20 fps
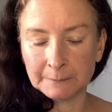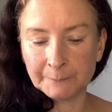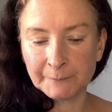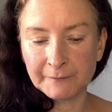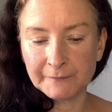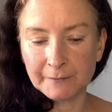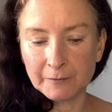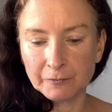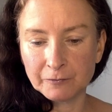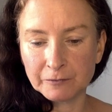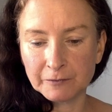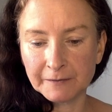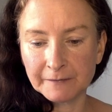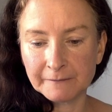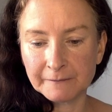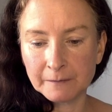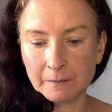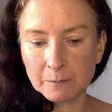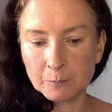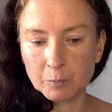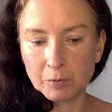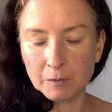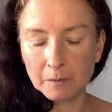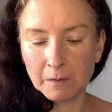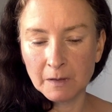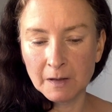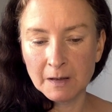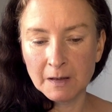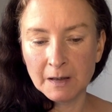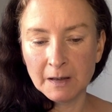So for
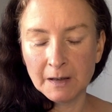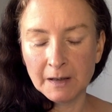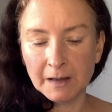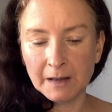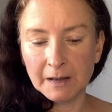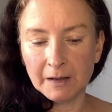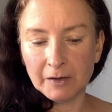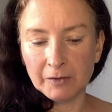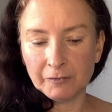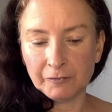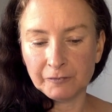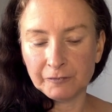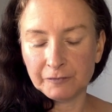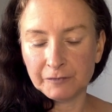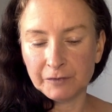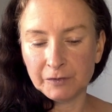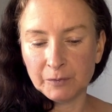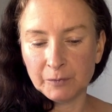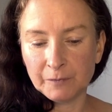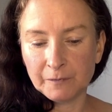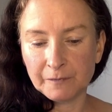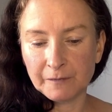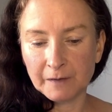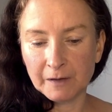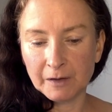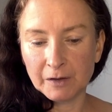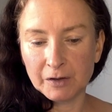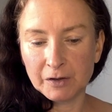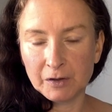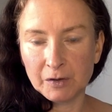example, if you
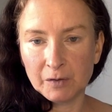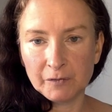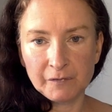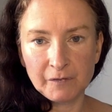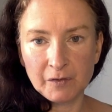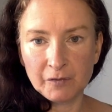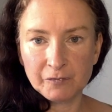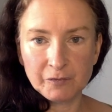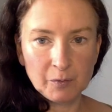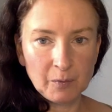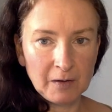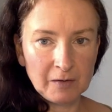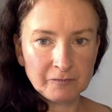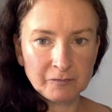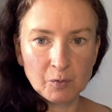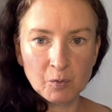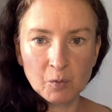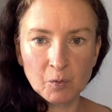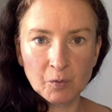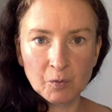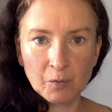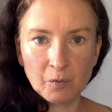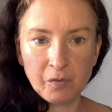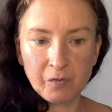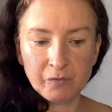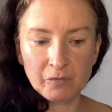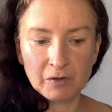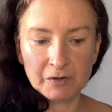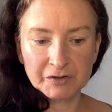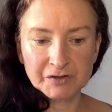have oral
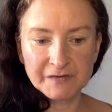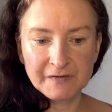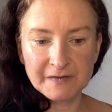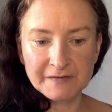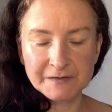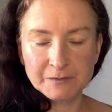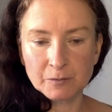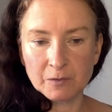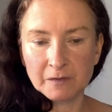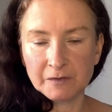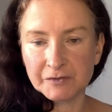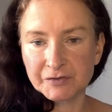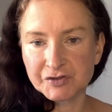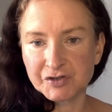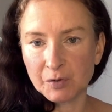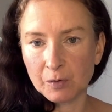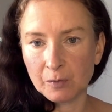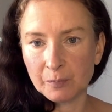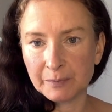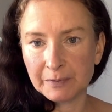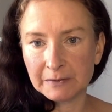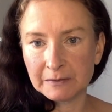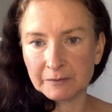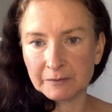thrush, that's not going to show up in